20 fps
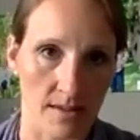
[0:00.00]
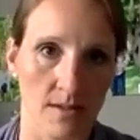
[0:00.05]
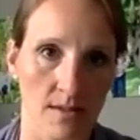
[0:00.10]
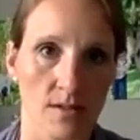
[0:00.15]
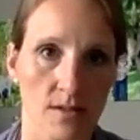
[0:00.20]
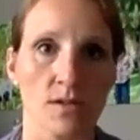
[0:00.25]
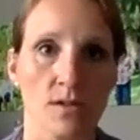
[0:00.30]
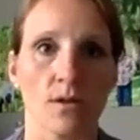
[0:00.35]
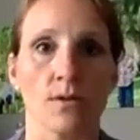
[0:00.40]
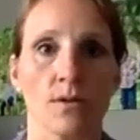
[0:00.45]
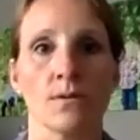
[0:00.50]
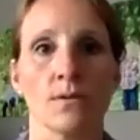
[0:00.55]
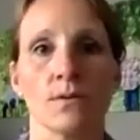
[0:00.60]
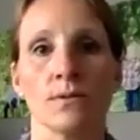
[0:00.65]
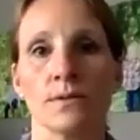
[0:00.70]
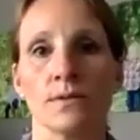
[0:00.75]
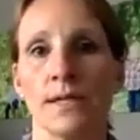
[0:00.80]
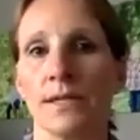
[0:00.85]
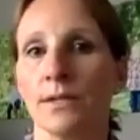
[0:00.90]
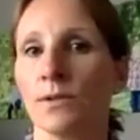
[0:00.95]
So
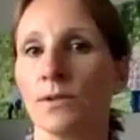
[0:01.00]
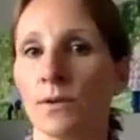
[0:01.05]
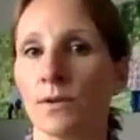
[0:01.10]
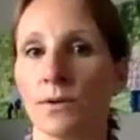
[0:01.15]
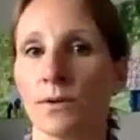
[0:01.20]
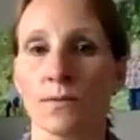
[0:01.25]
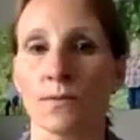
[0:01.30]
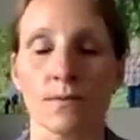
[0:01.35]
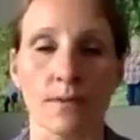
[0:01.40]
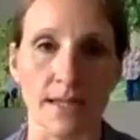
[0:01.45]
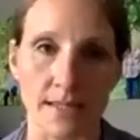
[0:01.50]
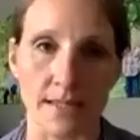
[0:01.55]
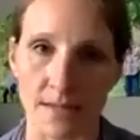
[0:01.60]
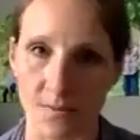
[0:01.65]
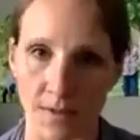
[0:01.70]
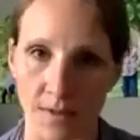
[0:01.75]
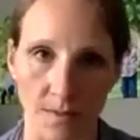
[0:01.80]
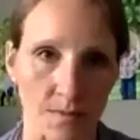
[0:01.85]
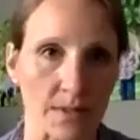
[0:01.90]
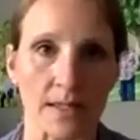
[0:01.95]
like your rice
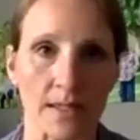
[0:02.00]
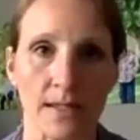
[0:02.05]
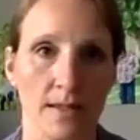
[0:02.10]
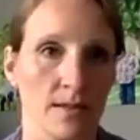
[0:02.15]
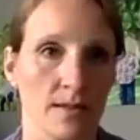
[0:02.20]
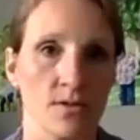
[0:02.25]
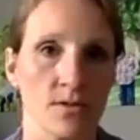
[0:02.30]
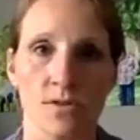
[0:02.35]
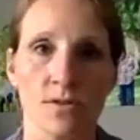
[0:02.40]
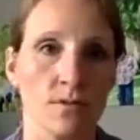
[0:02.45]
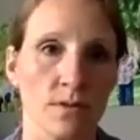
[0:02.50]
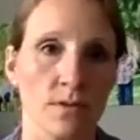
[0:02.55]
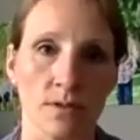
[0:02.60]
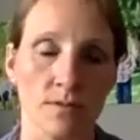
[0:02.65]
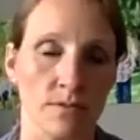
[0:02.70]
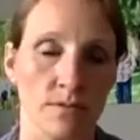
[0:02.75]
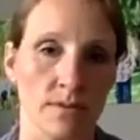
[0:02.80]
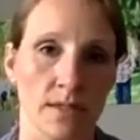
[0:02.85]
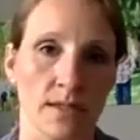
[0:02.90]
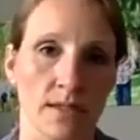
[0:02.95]
family, there's no
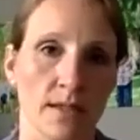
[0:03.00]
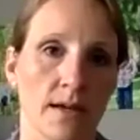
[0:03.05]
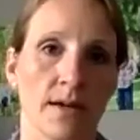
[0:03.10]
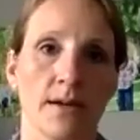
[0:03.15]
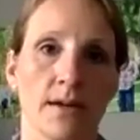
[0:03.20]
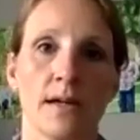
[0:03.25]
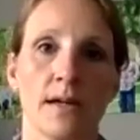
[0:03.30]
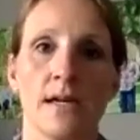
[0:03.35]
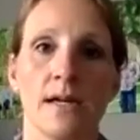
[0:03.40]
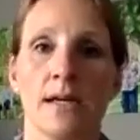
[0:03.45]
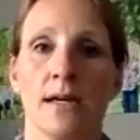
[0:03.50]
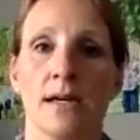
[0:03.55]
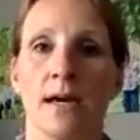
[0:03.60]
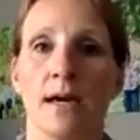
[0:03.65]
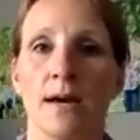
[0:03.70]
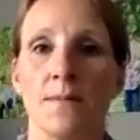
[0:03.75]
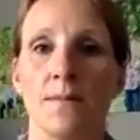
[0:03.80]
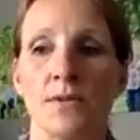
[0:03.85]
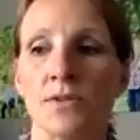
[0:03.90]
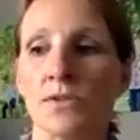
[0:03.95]
gluten in
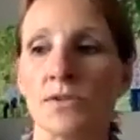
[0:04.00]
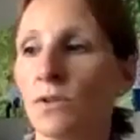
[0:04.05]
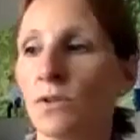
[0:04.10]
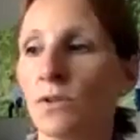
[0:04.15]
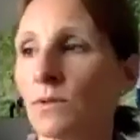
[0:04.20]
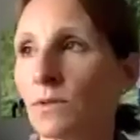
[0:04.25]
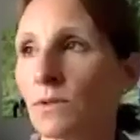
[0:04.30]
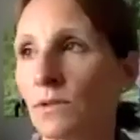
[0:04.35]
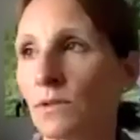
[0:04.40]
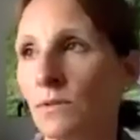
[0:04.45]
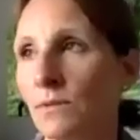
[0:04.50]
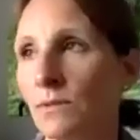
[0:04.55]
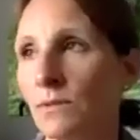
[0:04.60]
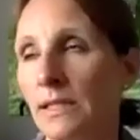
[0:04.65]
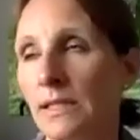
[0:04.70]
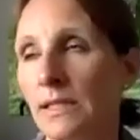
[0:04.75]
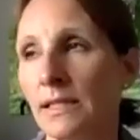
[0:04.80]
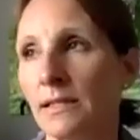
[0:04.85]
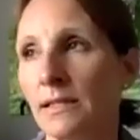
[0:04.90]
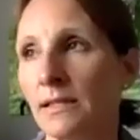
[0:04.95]
there. There's no gluten
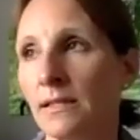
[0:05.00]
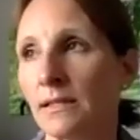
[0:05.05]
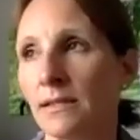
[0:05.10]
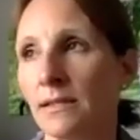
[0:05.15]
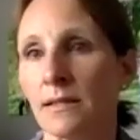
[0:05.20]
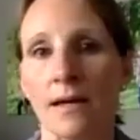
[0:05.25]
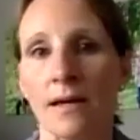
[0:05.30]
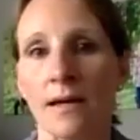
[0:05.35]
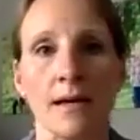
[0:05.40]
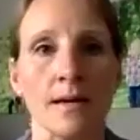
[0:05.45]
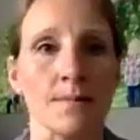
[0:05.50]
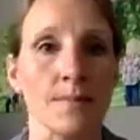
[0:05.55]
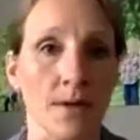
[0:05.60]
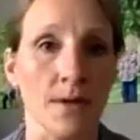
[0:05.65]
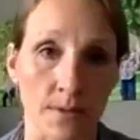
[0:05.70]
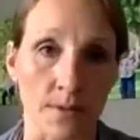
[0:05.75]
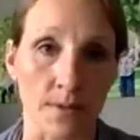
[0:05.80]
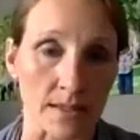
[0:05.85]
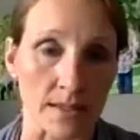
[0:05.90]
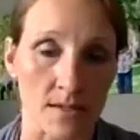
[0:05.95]
in
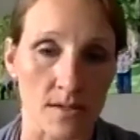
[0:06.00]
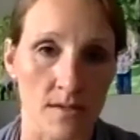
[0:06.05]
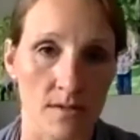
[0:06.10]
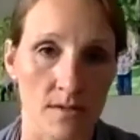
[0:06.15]
buckwheat.